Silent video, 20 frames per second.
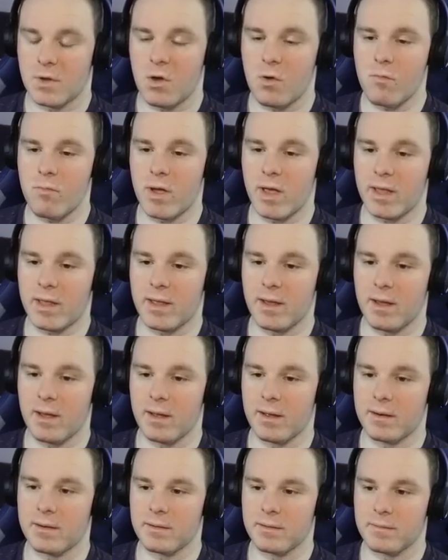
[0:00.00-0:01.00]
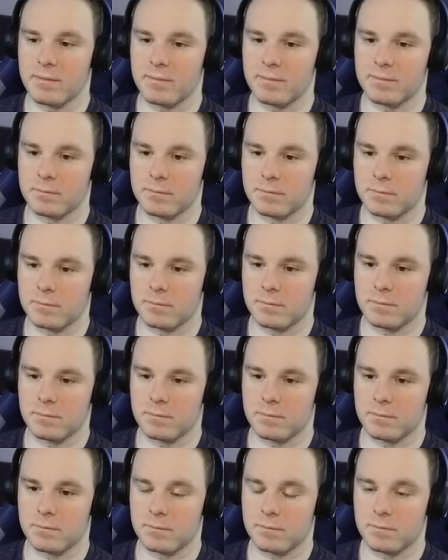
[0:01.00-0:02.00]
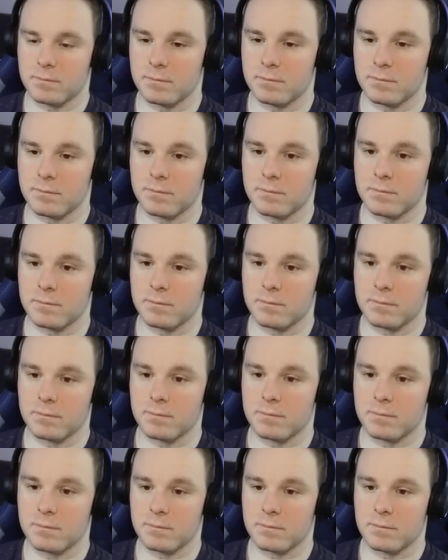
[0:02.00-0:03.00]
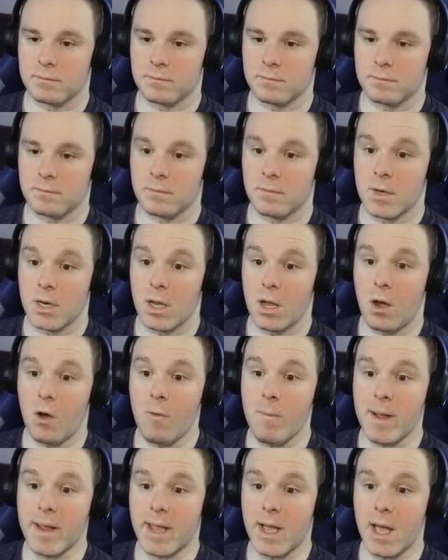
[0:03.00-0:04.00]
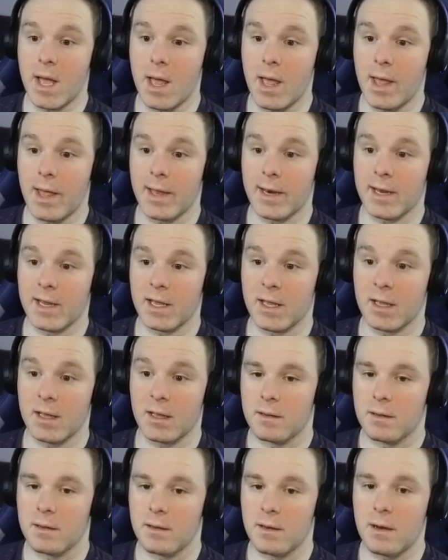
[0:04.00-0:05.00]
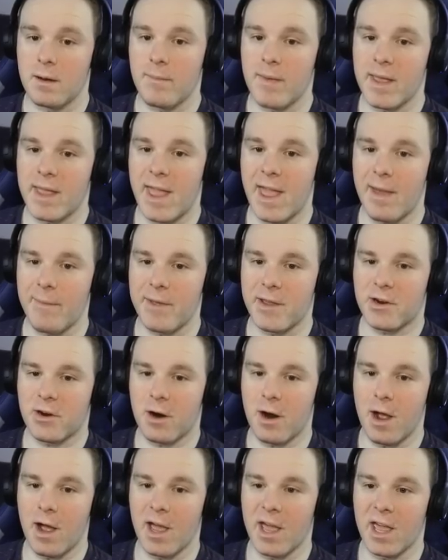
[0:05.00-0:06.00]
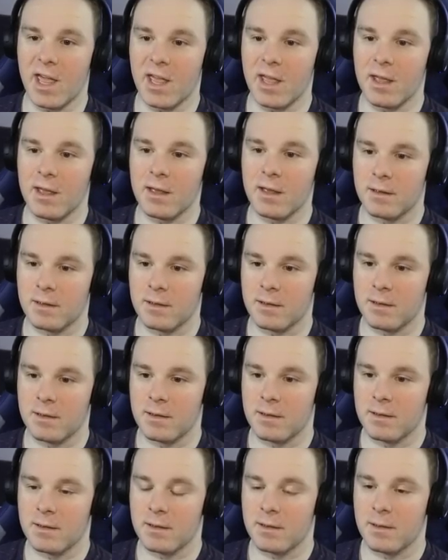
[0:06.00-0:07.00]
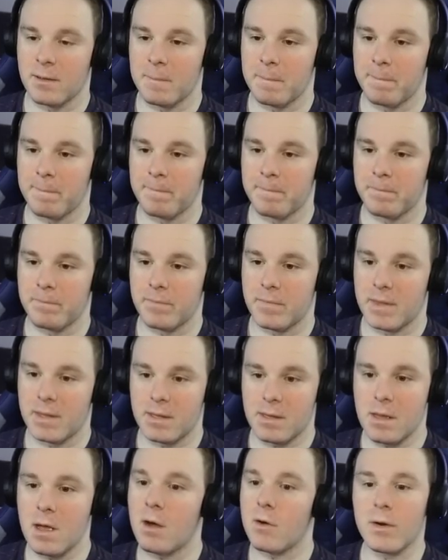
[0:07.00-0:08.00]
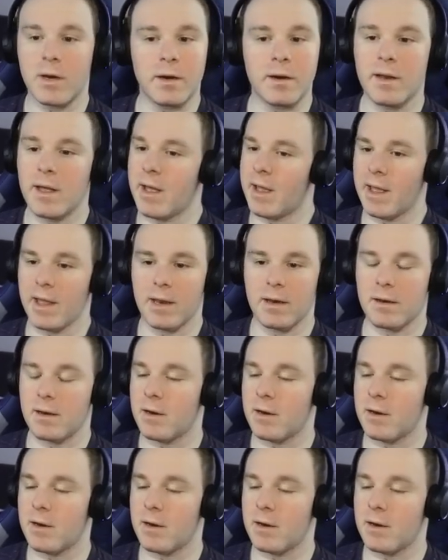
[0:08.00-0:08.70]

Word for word: Oh my god. Only them because they are too stupid and naive to know any better. Oh my god. You're gonna make Hammy cry. I'm not stupid. No, you're not.